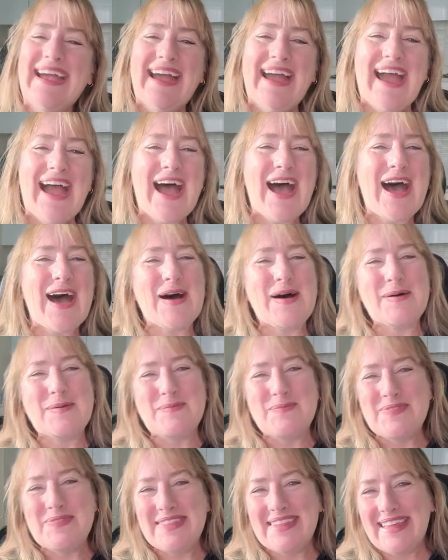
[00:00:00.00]

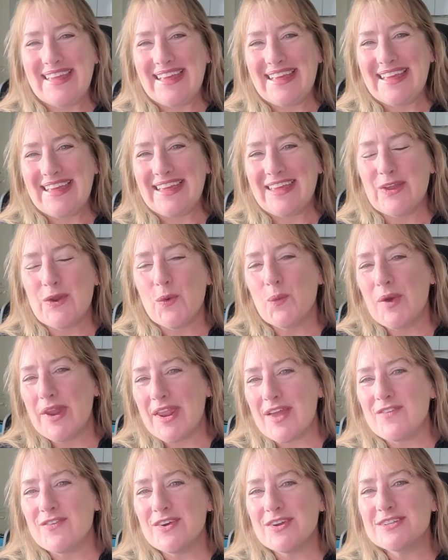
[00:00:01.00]
um, you know,
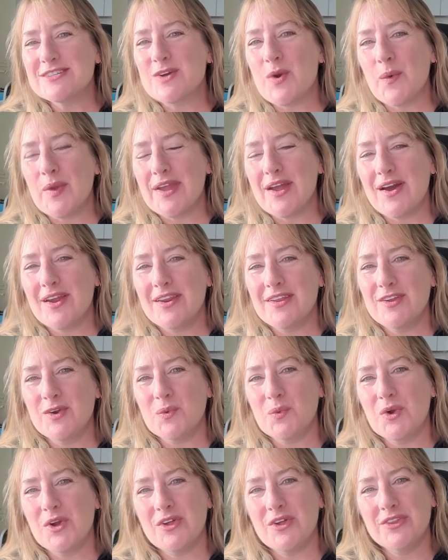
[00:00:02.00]
whatever is going on in your
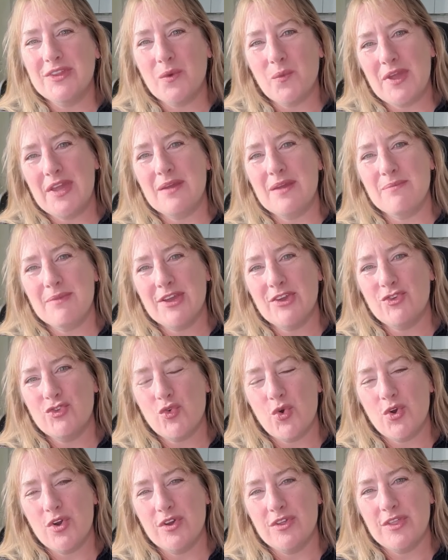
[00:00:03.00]
world, that we can make
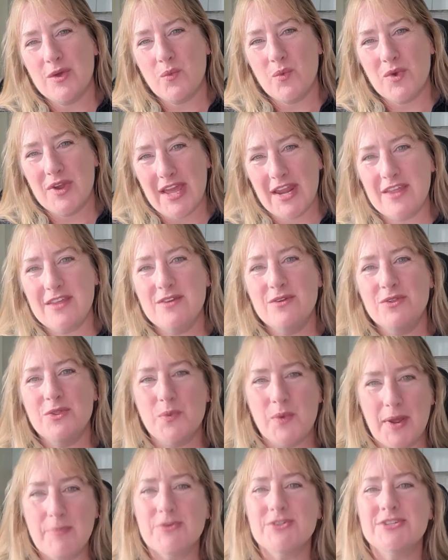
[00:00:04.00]
sure that we're getting you the
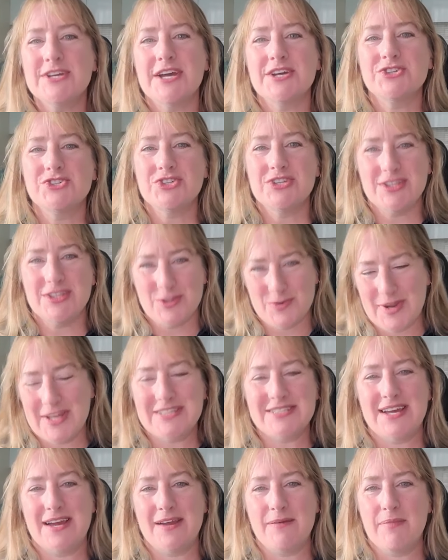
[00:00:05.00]
right protection at the right
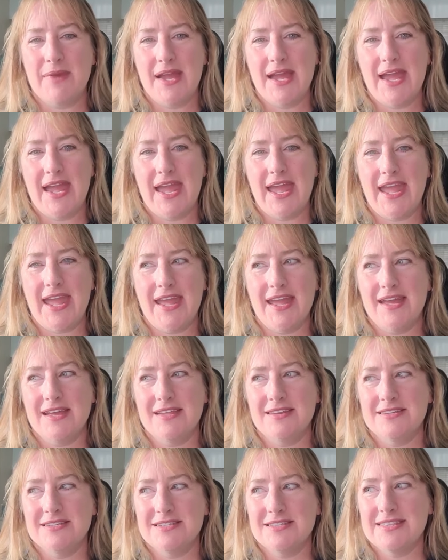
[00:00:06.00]
time.
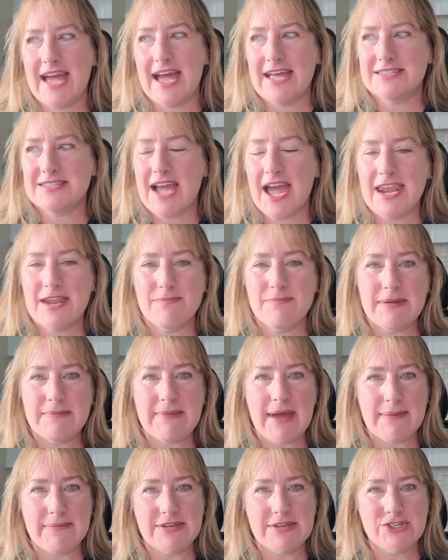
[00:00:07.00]
And that's kind of been
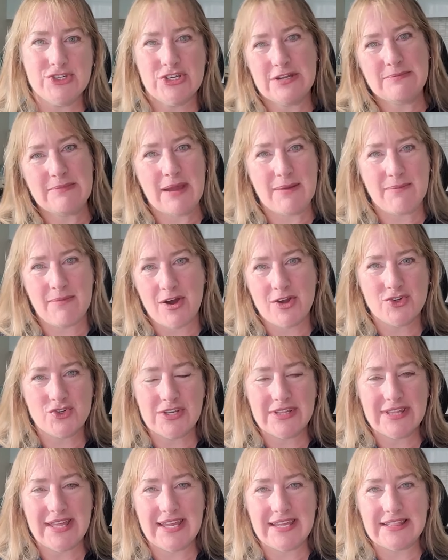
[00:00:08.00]
my mission and my
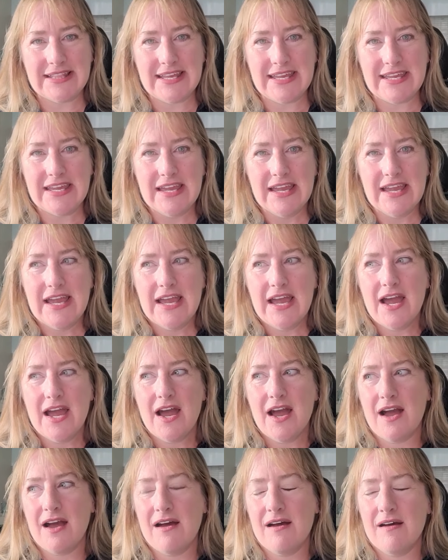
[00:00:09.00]
mantra lately.
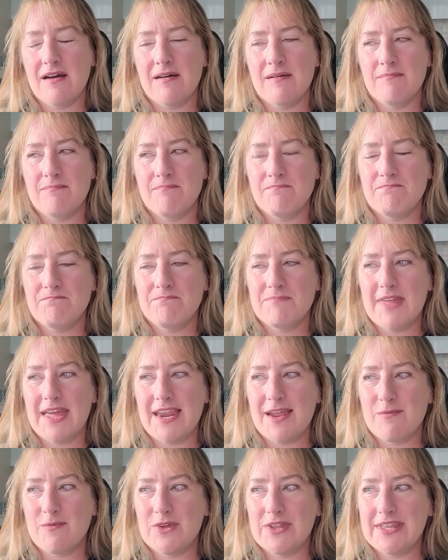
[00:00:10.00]
Um, and
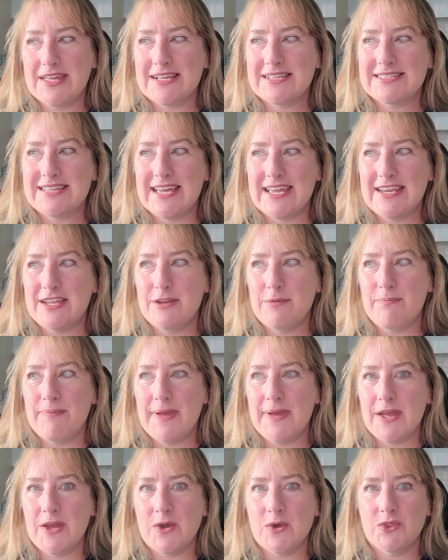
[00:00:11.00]
I'm really excited
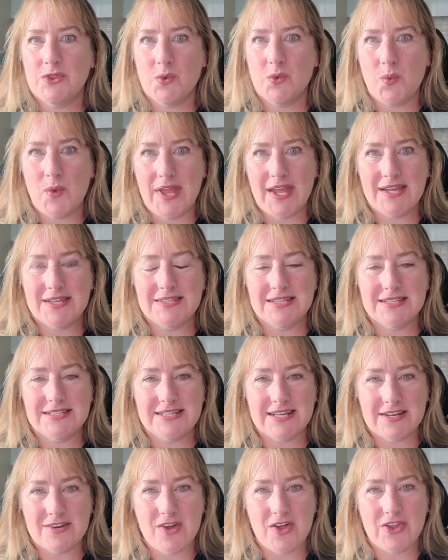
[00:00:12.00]
about the way the
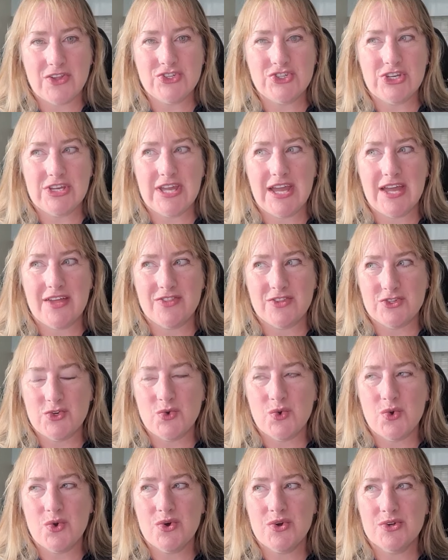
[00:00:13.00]
technology and the
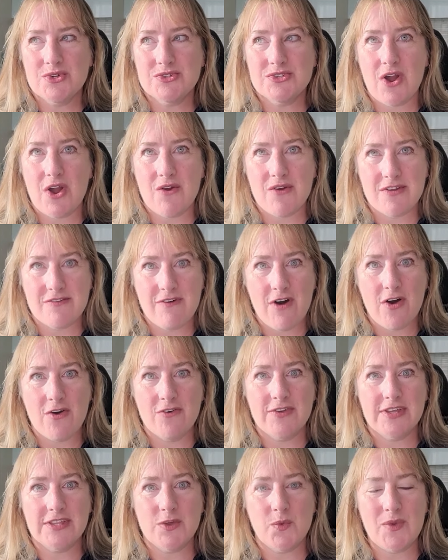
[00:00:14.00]
tools are
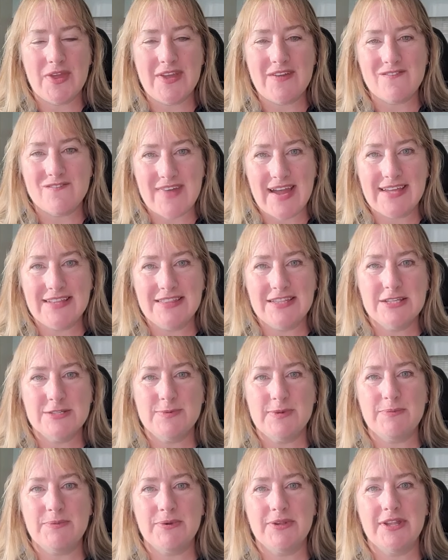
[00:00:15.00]
evolving, that we can find these
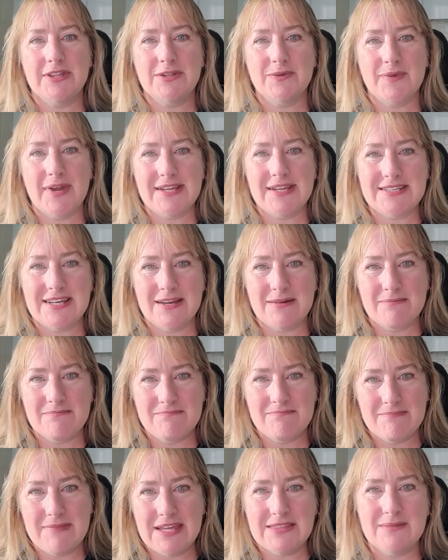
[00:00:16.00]
people at the right time,
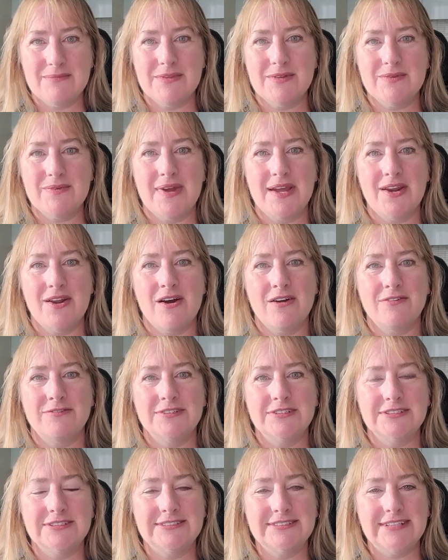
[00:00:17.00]
make them the right
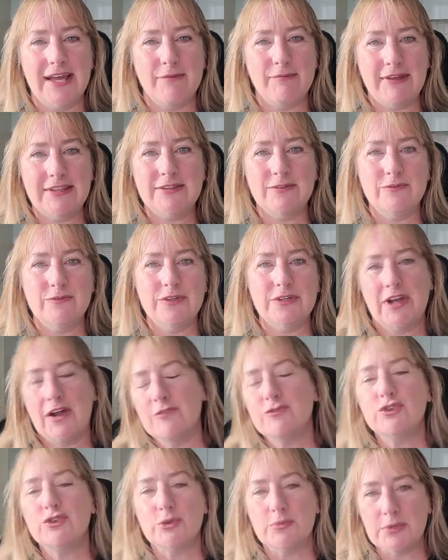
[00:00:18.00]
offers, and make them feel
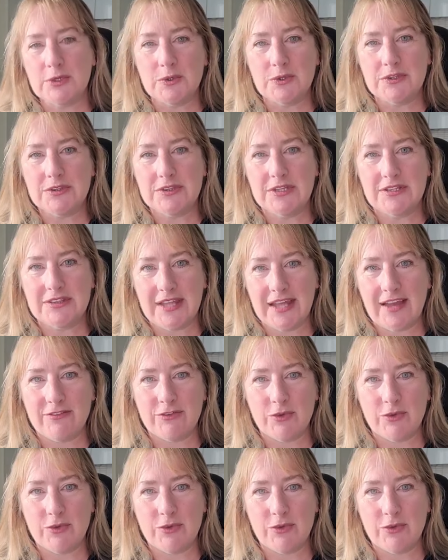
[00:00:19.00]
comfortable with, that they have the